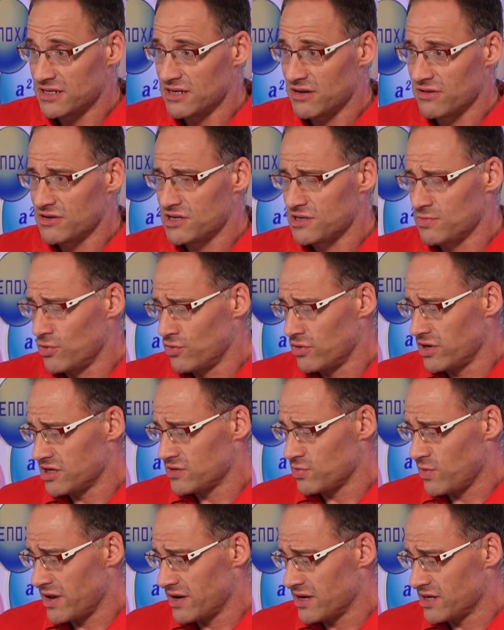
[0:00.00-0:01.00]
So the
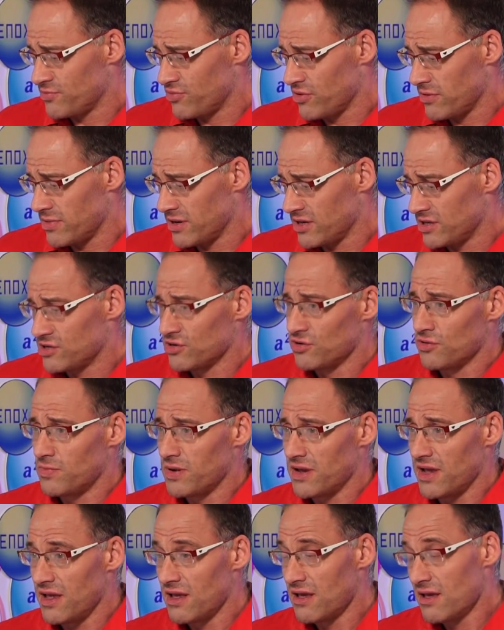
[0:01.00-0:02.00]
smallest one is probably
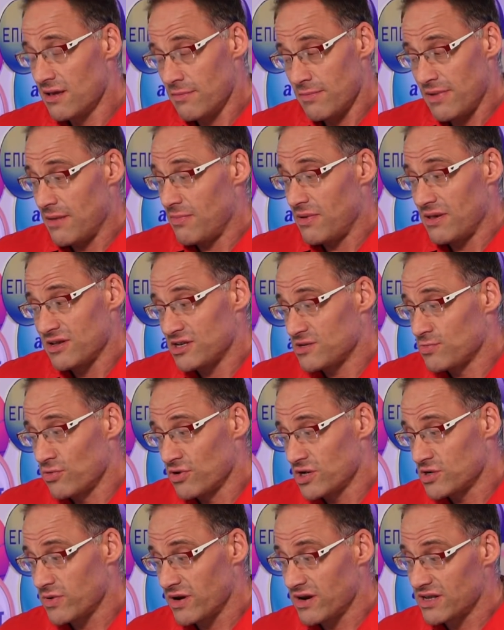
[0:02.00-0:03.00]
2p. Maybe the
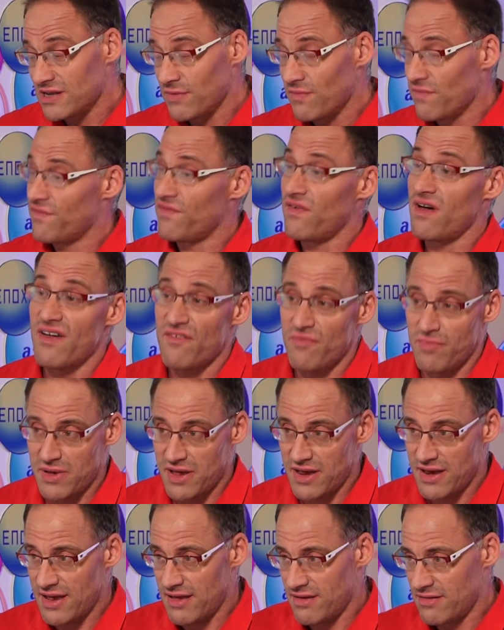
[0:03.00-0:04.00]
smallest one is even
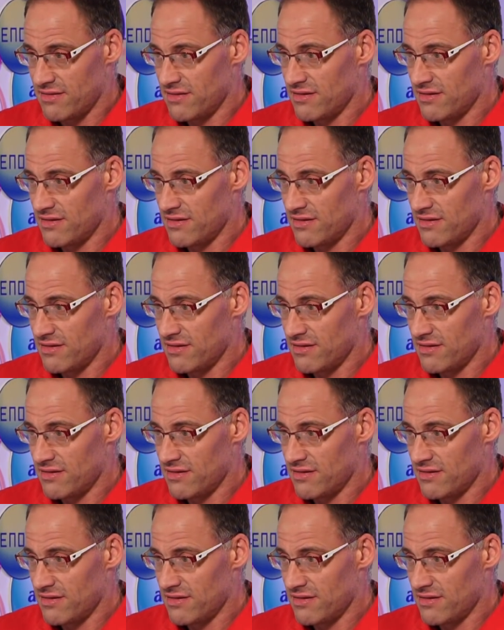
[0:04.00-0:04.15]
5p now.